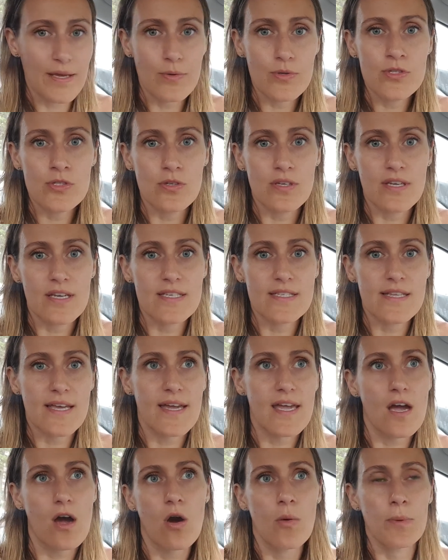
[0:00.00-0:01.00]
It was not just
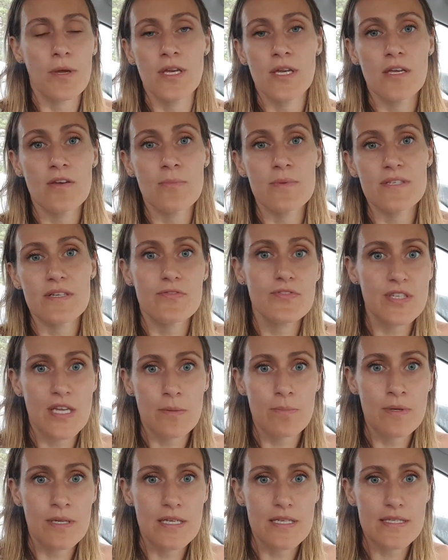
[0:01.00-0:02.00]
like, oh, I'm going to give myself
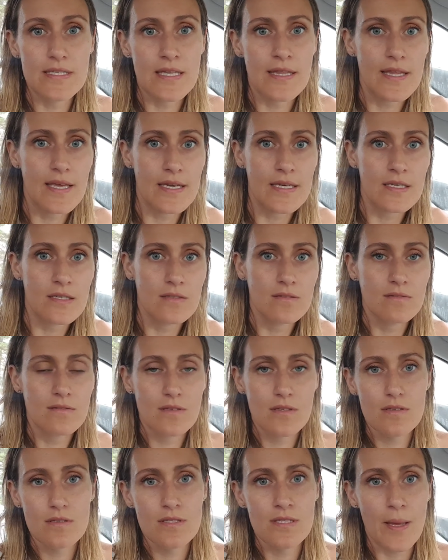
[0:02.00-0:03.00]
10 minutes and then
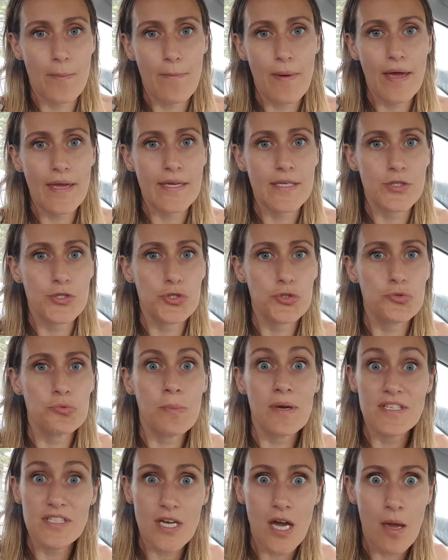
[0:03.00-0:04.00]
snap back into
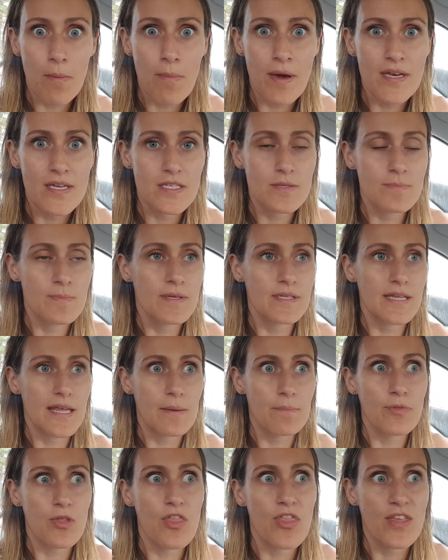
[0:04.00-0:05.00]
my time management, like
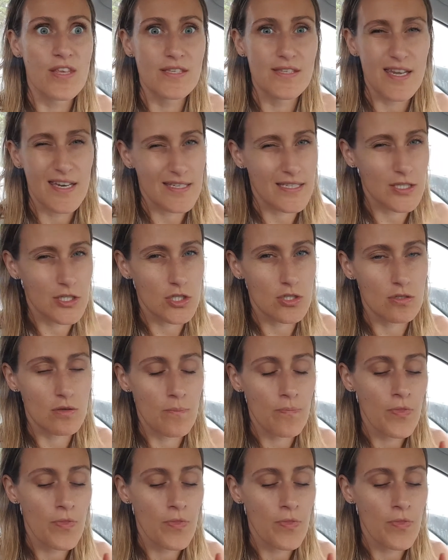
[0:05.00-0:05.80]
the things that I need to do.